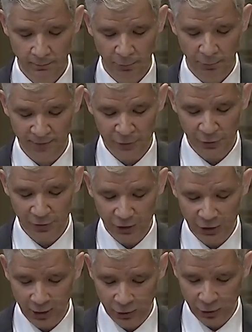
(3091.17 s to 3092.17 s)
Professor
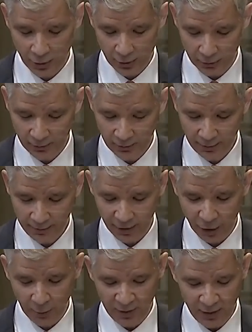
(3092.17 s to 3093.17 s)
Darjan showed
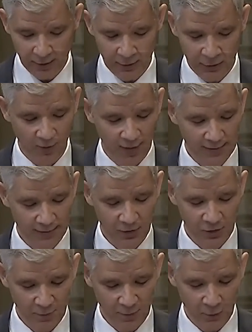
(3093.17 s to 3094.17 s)
that Armenia's rights in
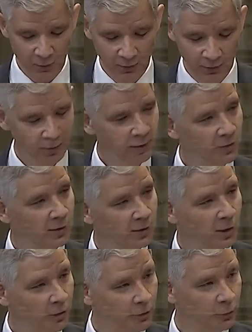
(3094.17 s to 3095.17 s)
dispute
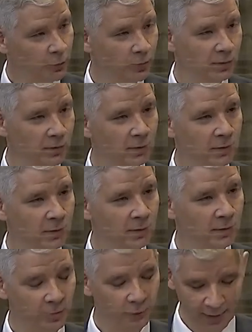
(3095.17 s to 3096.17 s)
include
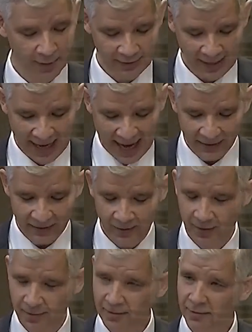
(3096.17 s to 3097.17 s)
the right to
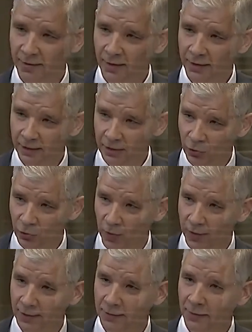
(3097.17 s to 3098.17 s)
access and
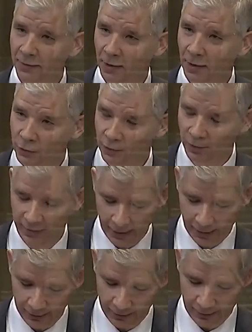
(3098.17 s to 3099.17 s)
enjoy cultural
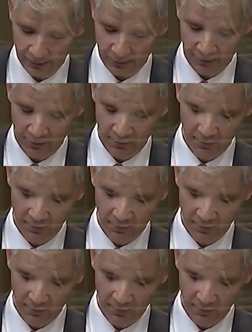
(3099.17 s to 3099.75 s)
heritage.